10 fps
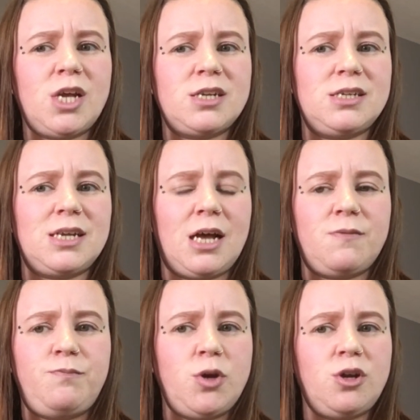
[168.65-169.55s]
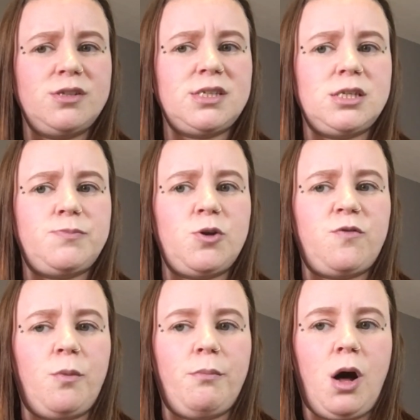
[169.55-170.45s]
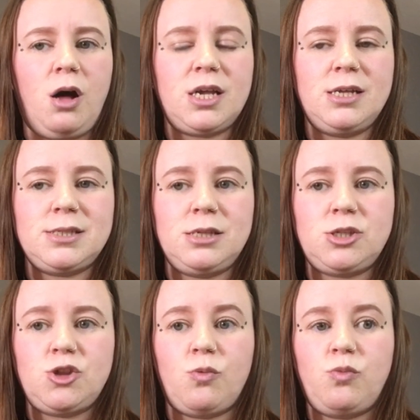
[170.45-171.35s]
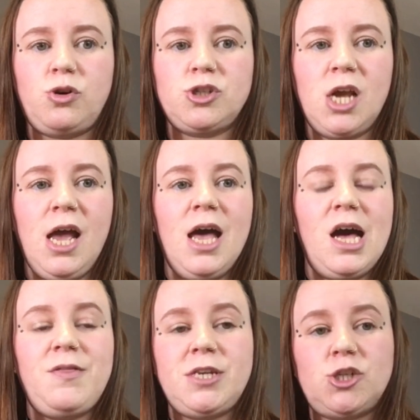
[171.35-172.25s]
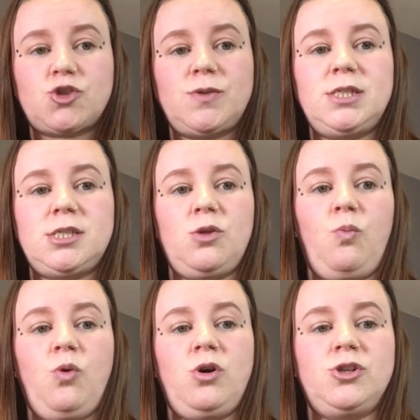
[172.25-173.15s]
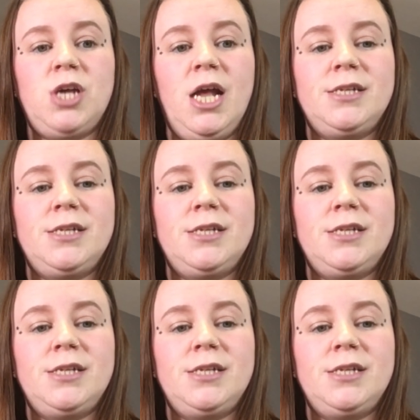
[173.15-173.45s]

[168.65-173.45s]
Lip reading: and it kind of burns these beautiful markings into the wood, and then he treats the wood.